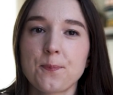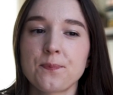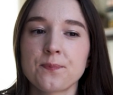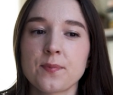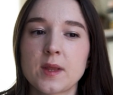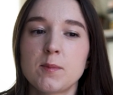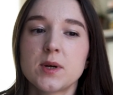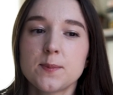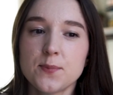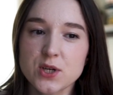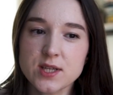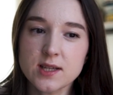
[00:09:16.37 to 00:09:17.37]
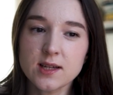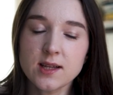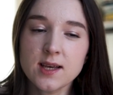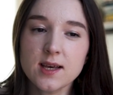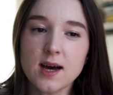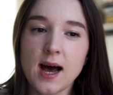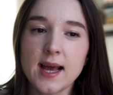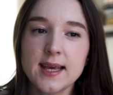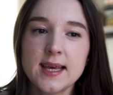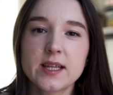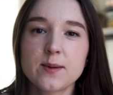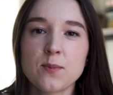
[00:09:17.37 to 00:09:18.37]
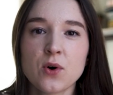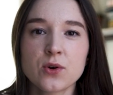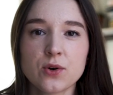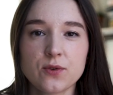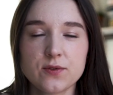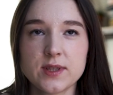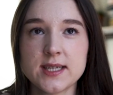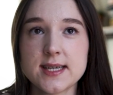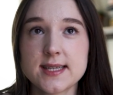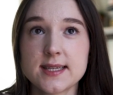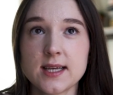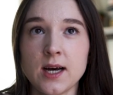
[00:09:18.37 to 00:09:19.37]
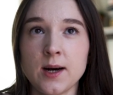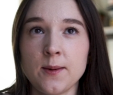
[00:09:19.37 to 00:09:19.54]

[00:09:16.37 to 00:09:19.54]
but personally I get more of this